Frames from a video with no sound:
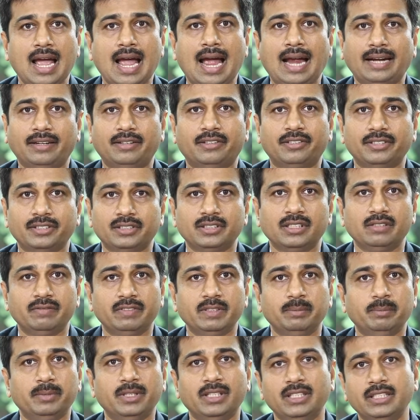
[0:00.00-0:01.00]
At CRISIL,
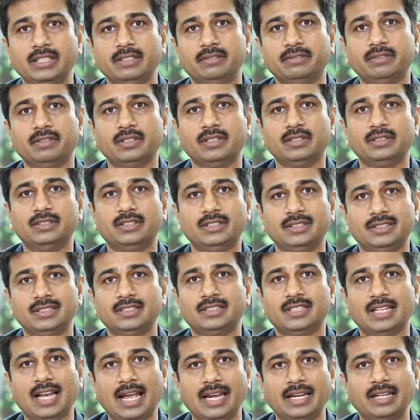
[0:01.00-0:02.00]
we believe this
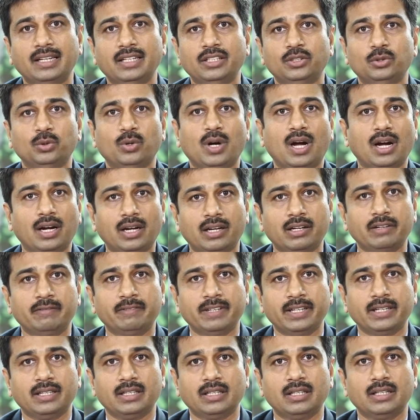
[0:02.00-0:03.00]
is likely to
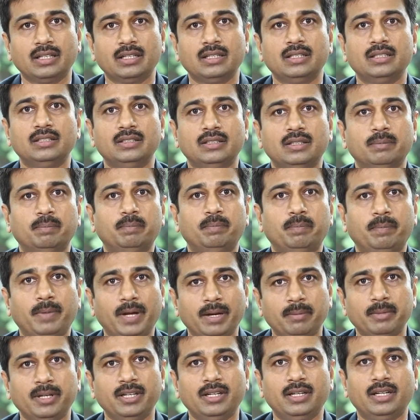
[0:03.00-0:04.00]
aggravate the
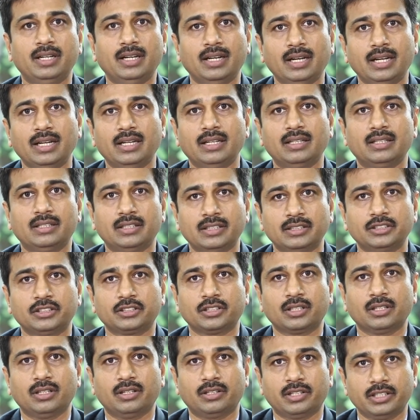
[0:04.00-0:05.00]
payment delay
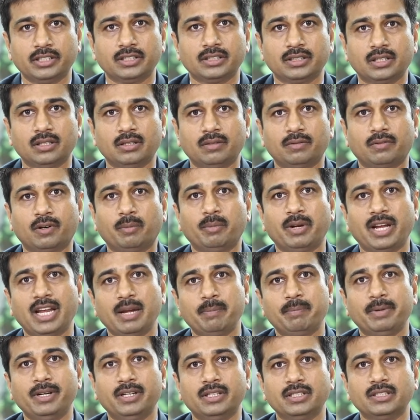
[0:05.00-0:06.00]
risk from AP